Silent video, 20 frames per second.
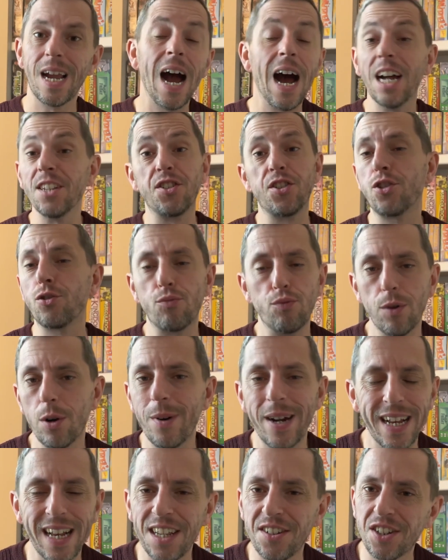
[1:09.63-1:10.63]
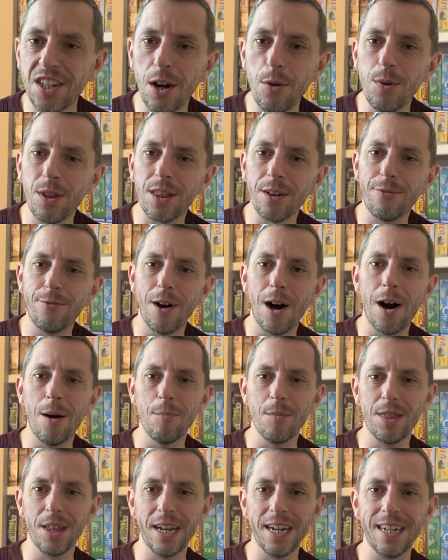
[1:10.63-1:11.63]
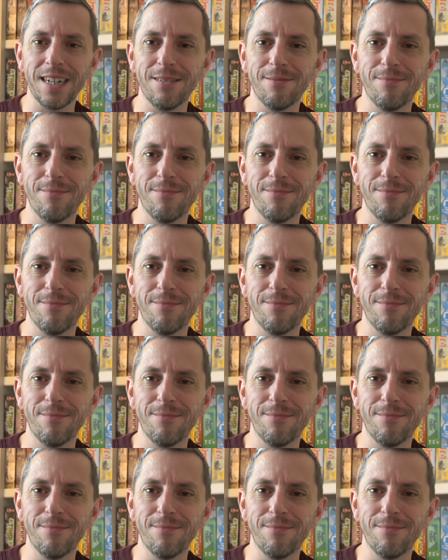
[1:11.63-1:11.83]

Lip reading: Screw it, let's go with the farm thing.